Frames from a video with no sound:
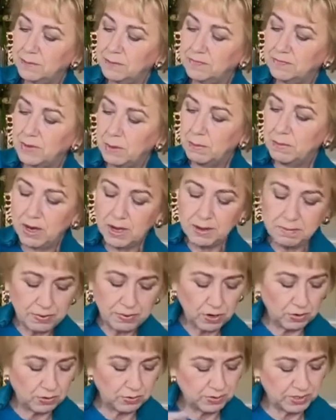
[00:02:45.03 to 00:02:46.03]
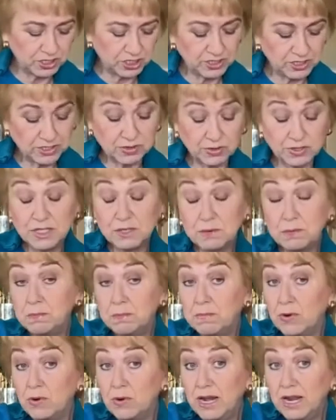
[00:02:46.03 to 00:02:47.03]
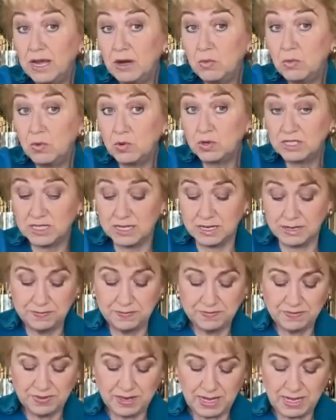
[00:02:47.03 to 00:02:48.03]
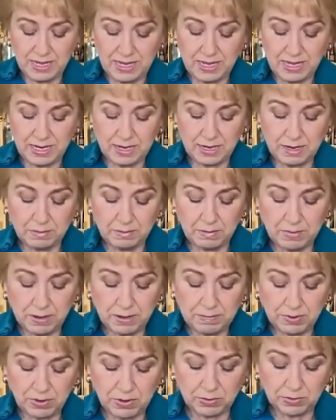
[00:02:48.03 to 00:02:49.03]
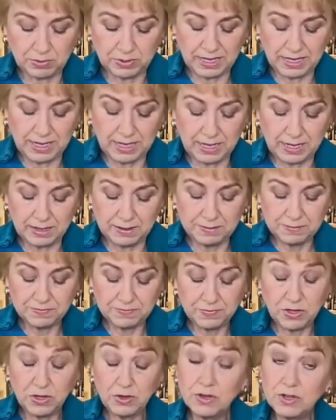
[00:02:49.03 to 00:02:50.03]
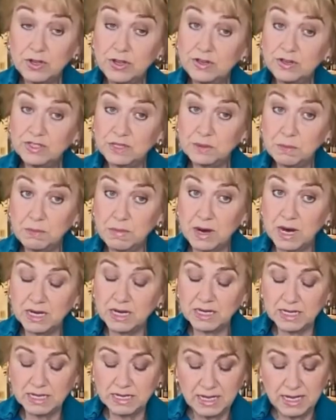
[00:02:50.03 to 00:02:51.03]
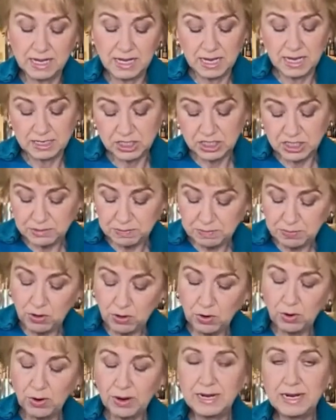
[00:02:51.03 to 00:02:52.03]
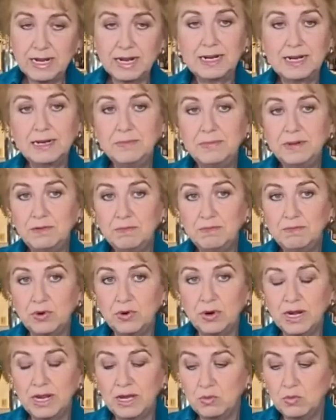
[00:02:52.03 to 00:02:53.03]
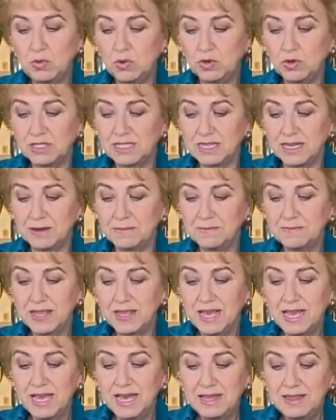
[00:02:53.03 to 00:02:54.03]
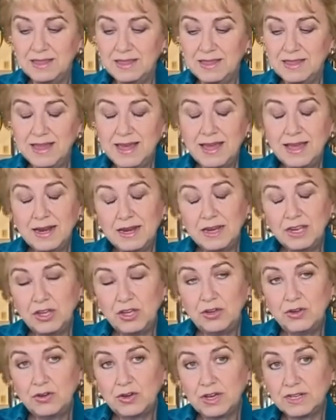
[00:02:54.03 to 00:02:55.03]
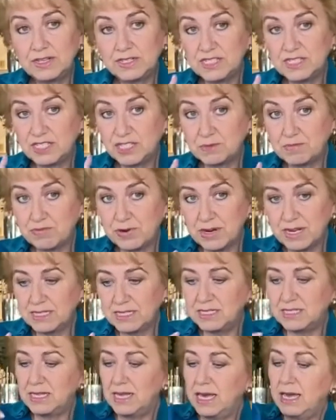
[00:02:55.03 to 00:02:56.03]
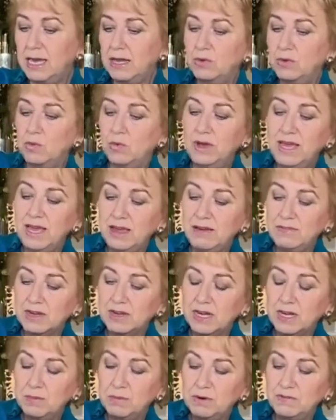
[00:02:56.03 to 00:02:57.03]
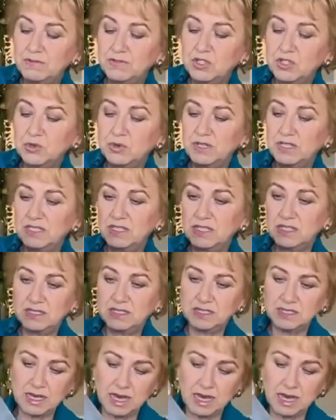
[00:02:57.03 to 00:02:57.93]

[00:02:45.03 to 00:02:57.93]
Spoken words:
my bowl, which has got some boiling water in my bowl here. You can use a mug. Just pour in a little bit of boiling water, and then you can spritz in. We have a couple of choices.